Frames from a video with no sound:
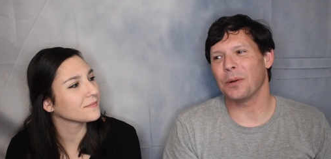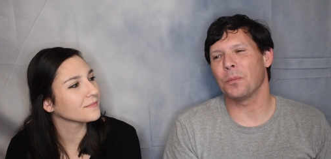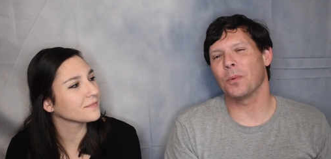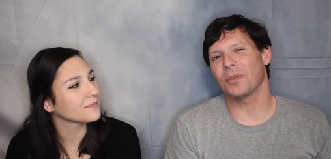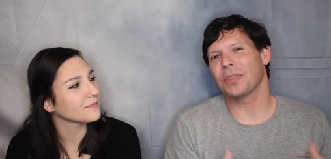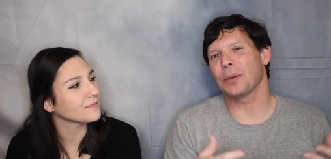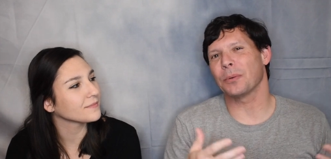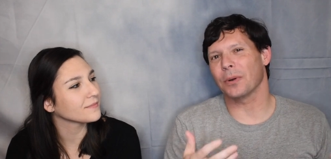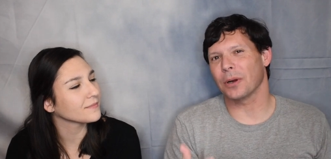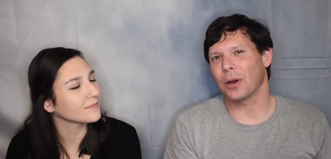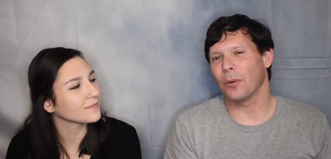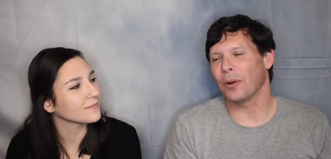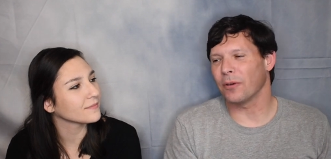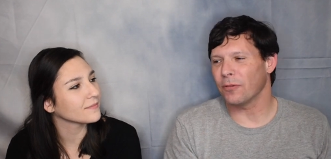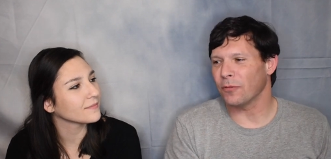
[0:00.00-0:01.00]
Speaker 1: and what they were
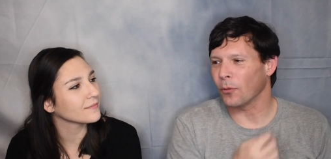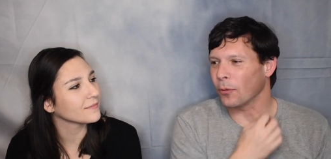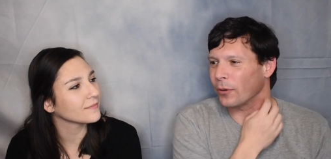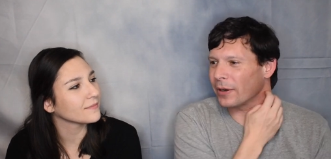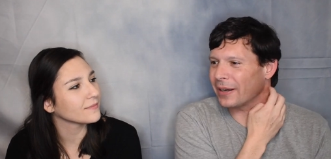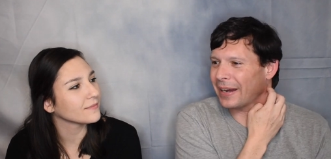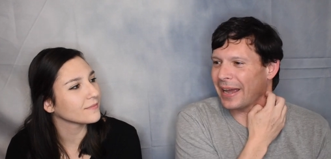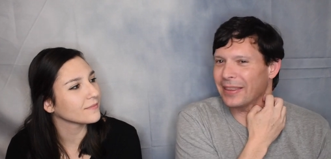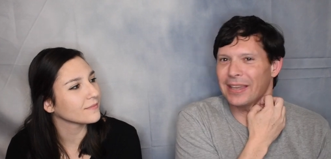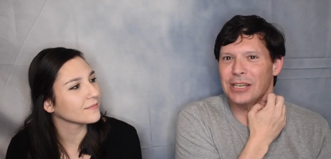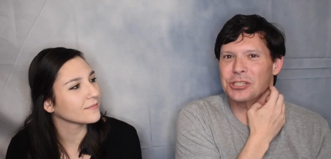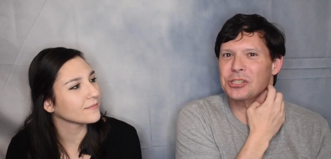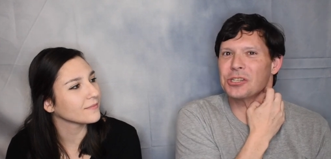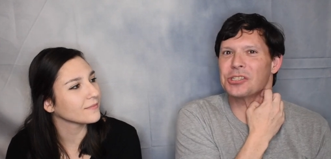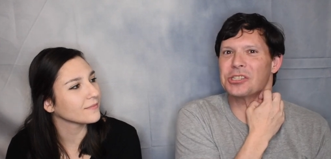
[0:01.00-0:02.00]
going for, had they
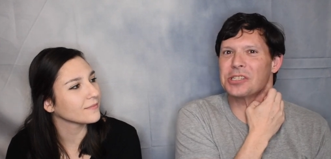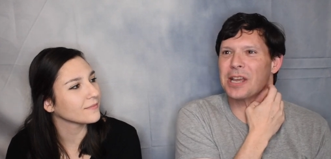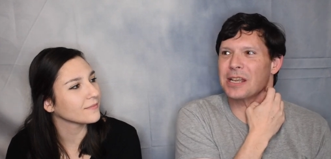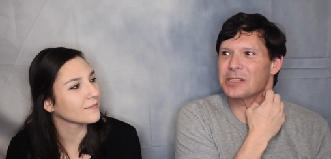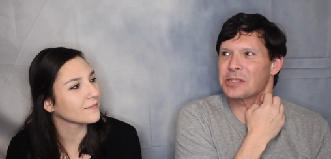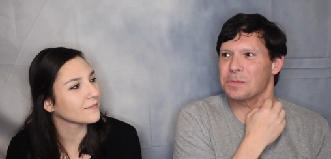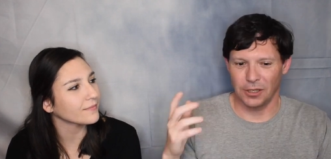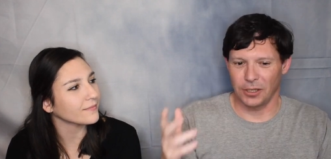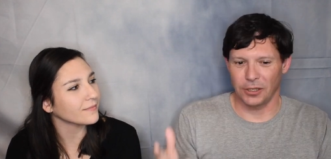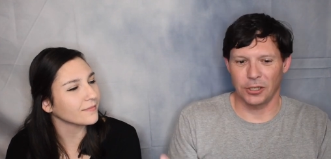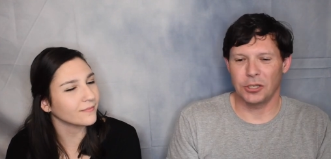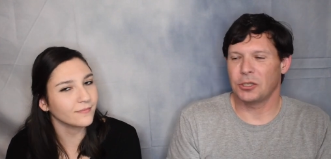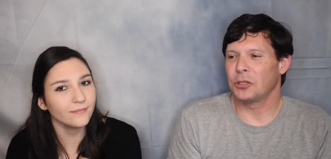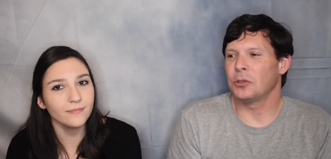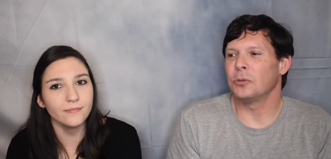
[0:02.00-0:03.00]
just said a
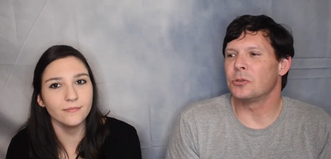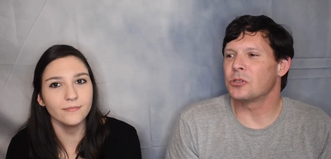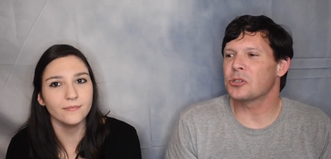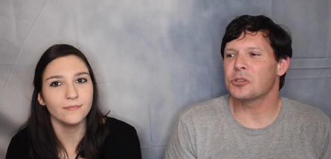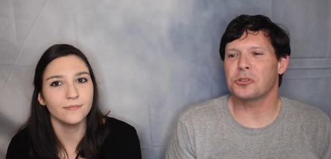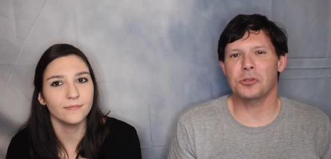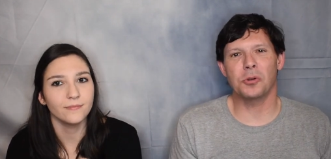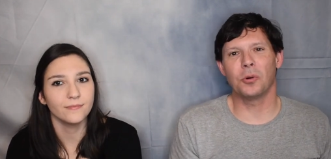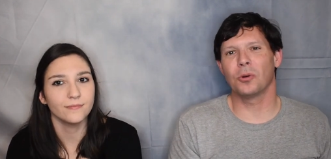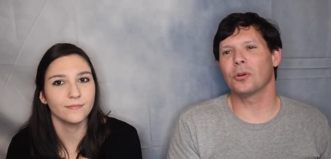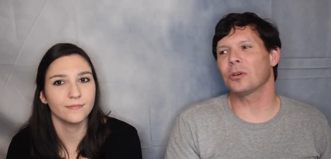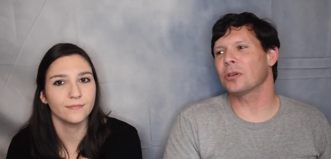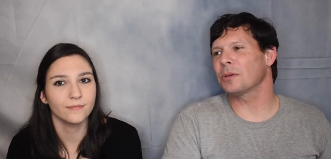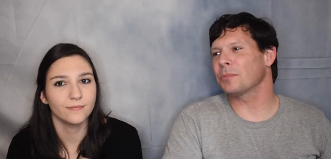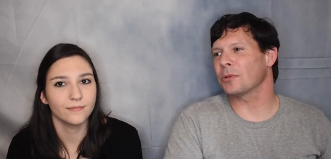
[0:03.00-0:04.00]
huge
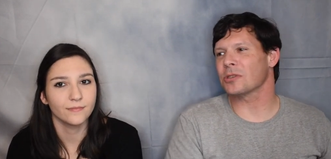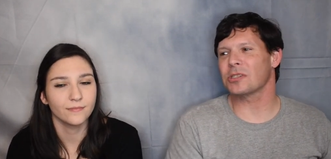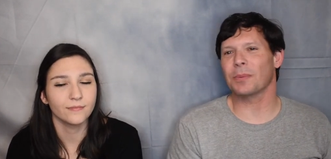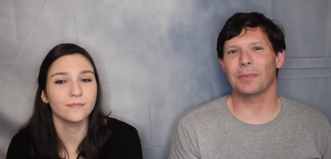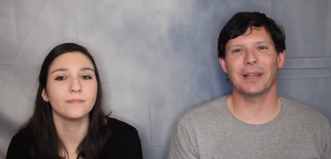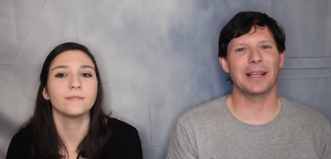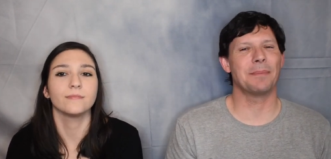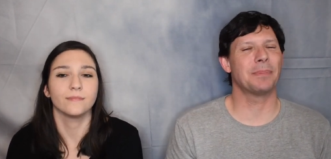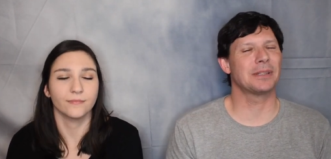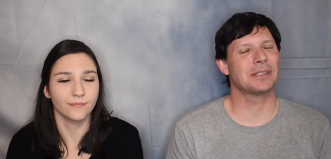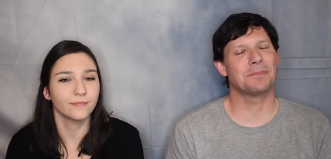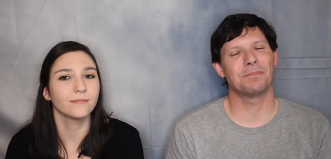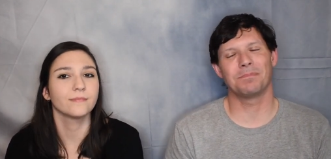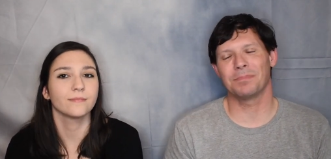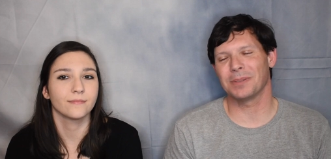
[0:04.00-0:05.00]
storm or something like that, but the,
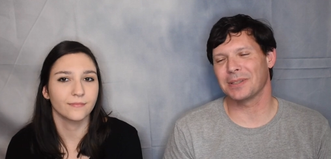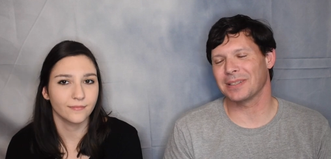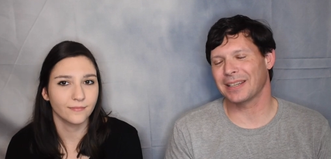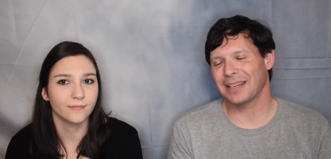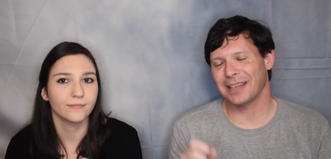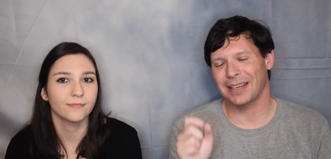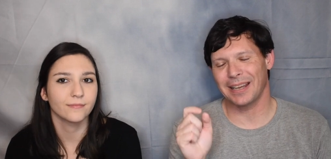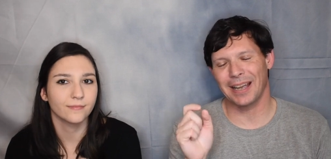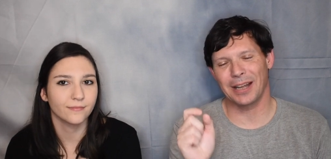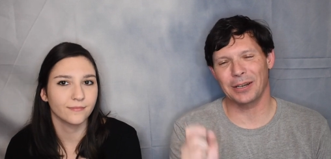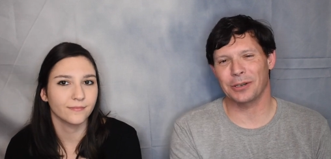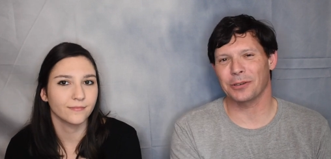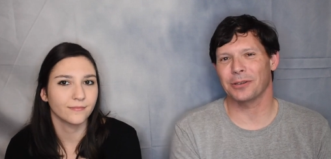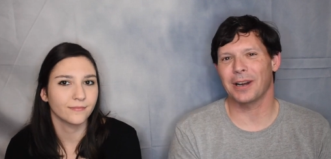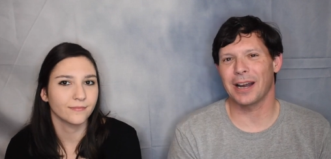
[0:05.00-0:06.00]
but the
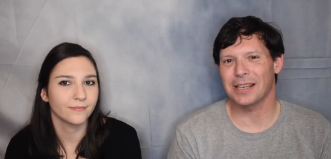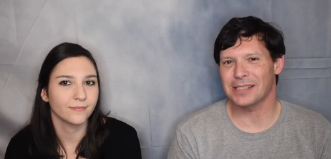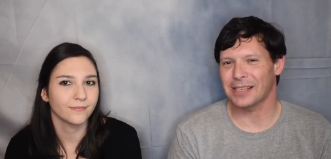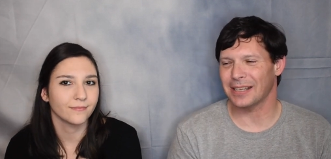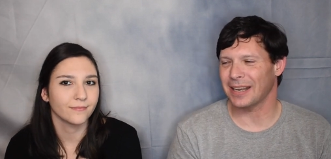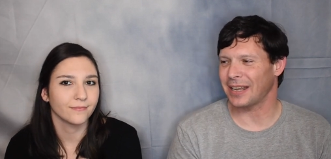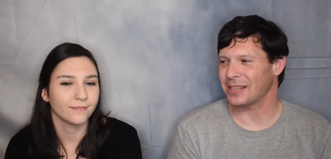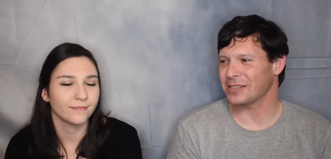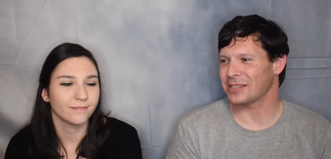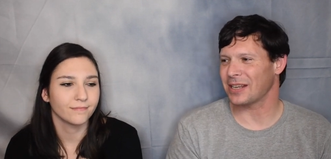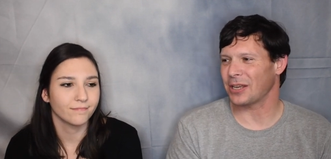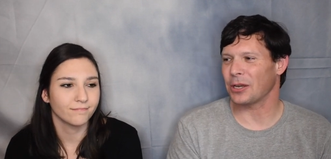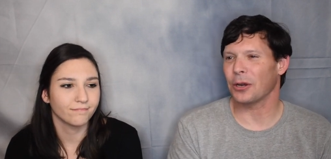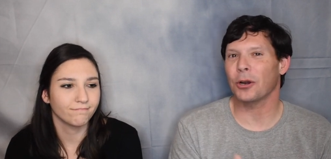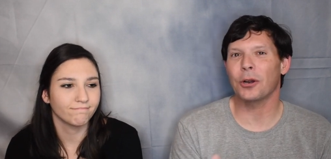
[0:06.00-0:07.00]
categorize it as
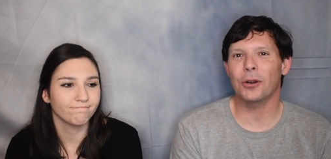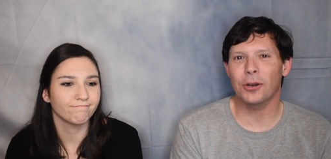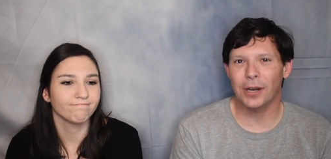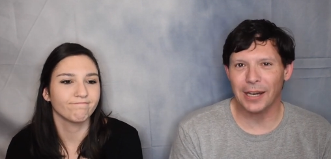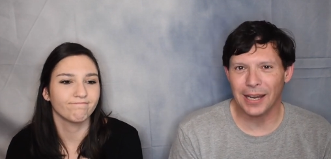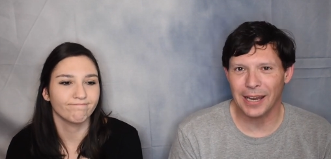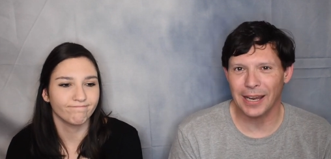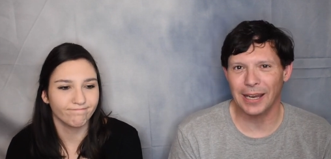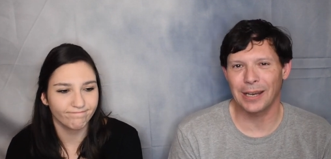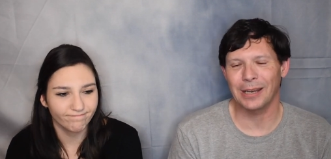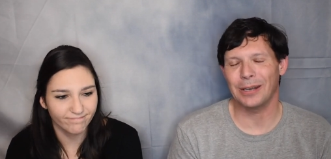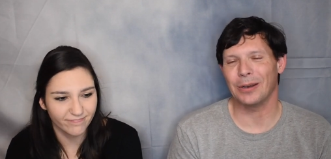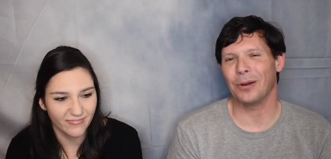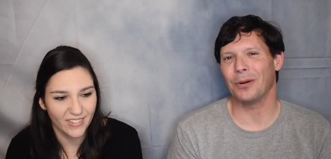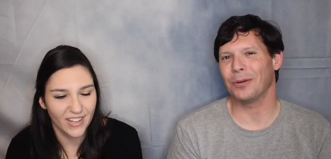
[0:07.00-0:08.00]
a
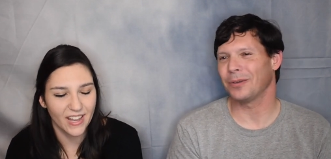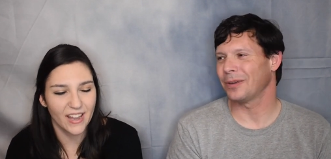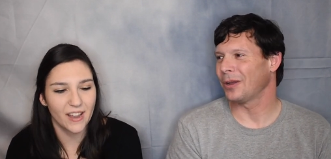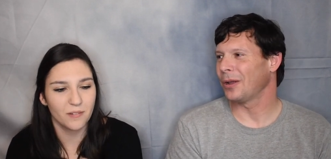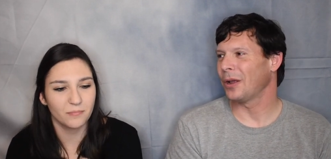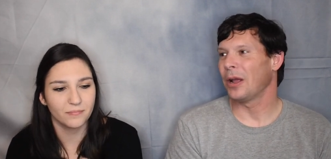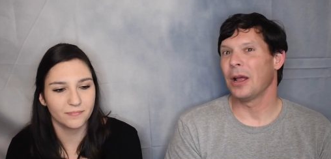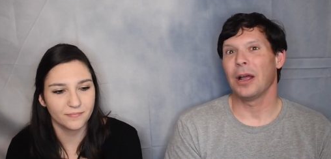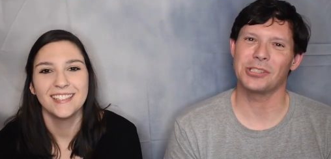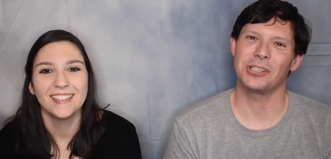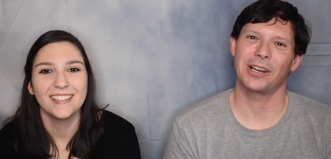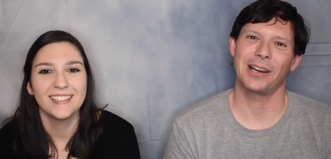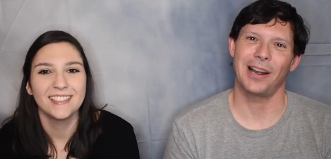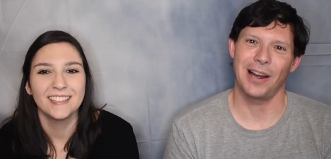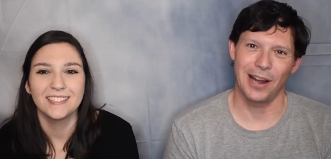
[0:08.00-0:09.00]
hurricane. Yep.
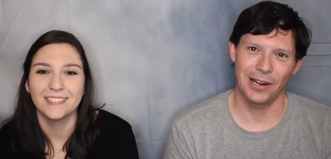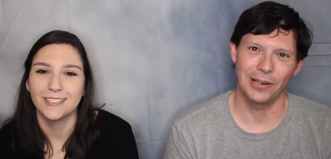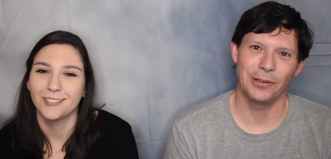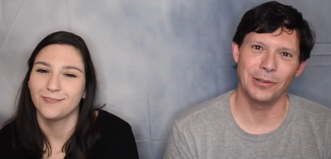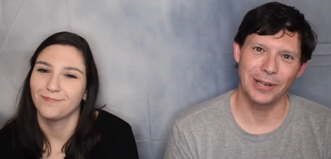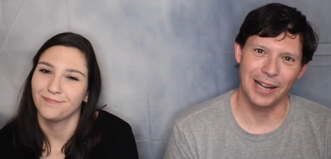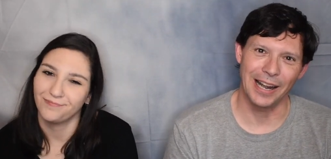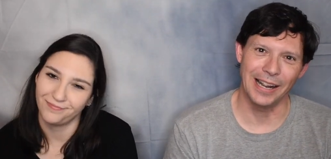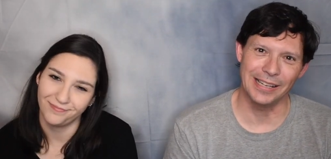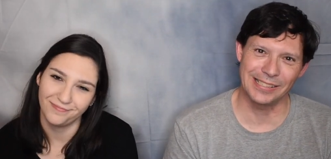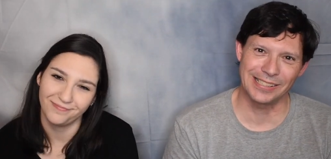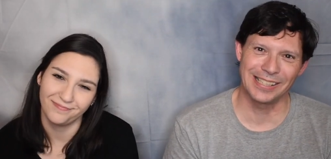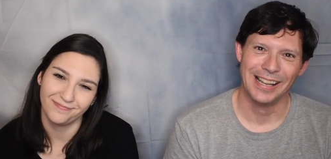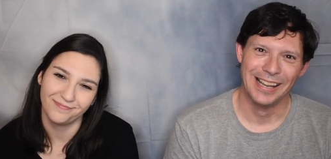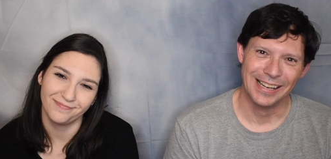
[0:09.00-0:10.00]
Chicago,
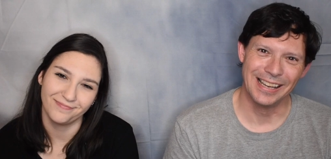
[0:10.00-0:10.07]
guys.